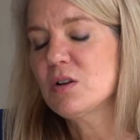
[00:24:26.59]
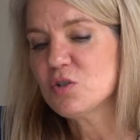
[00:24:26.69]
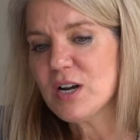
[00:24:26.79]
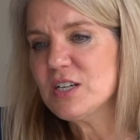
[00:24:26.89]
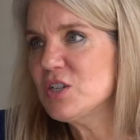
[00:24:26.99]

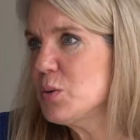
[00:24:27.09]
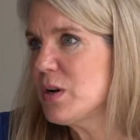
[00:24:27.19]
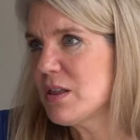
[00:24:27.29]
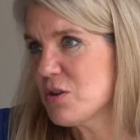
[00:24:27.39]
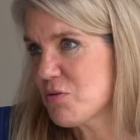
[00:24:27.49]
trying to do
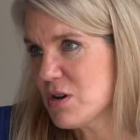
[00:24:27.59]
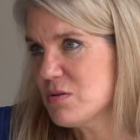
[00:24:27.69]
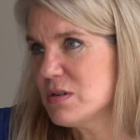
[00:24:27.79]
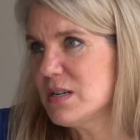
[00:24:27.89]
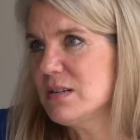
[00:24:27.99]
it on their
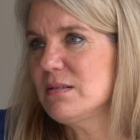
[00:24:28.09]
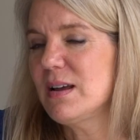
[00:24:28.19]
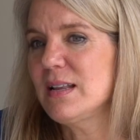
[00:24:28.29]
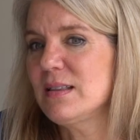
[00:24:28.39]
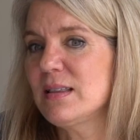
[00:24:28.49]
own,
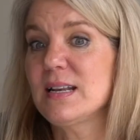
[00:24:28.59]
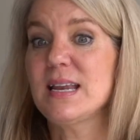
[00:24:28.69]
and